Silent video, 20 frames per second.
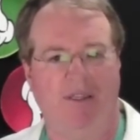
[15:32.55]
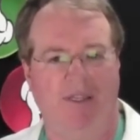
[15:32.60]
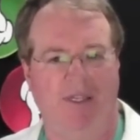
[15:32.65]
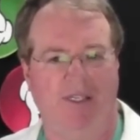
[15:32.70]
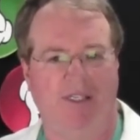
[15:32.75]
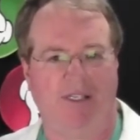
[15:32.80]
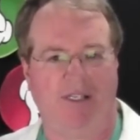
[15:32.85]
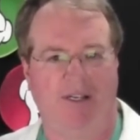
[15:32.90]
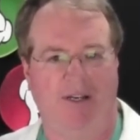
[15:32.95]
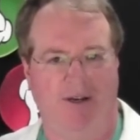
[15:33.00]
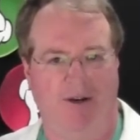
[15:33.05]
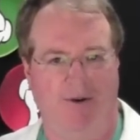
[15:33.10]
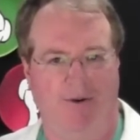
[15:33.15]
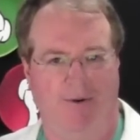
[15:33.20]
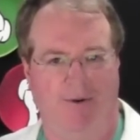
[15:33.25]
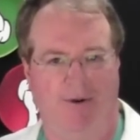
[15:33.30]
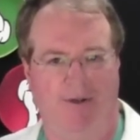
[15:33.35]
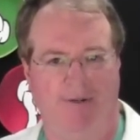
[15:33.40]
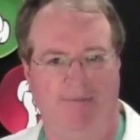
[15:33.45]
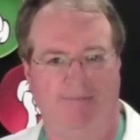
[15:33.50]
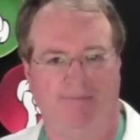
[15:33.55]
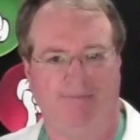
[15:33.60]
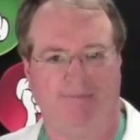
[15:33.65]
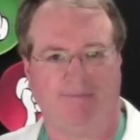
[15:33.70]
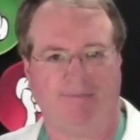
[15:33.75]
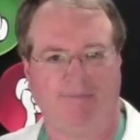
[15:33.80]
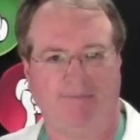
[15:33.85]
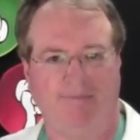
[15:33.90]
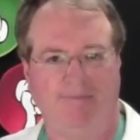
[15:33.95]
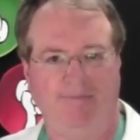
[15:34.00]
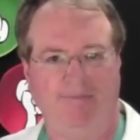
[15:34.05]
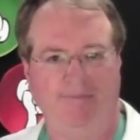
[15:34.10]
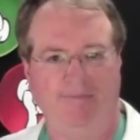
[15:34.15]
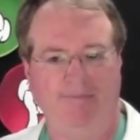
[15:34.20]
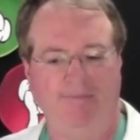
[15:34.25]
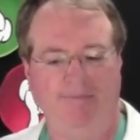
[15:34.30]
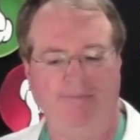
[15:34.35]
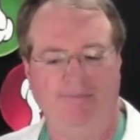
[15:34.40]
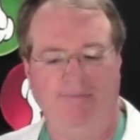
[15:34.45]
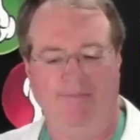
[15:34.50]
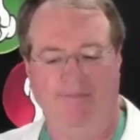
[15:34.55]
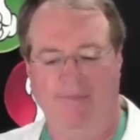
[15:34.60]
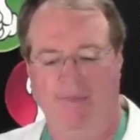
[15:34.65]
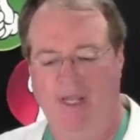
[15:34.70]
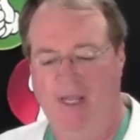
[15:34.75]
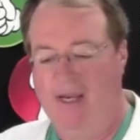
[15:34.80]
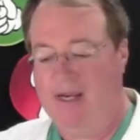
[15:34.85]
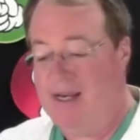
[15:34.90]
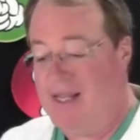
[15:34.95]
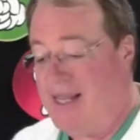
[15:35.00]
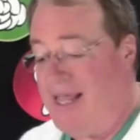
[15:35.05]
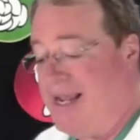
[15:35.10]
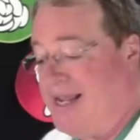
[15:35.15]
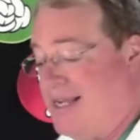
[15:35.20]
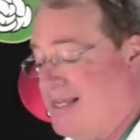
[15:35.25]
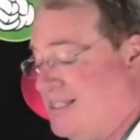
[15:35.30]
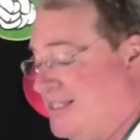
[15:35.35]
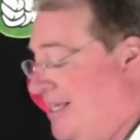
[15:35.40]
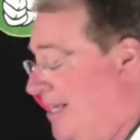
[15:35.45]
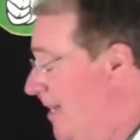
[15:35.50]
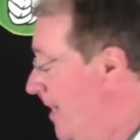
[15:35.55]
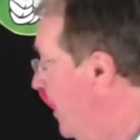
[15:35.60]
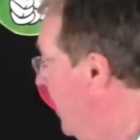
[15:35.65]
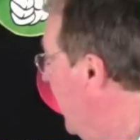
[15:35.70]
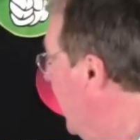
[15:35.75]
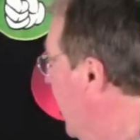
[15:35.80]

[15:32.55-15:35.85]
this code. Now, like I said,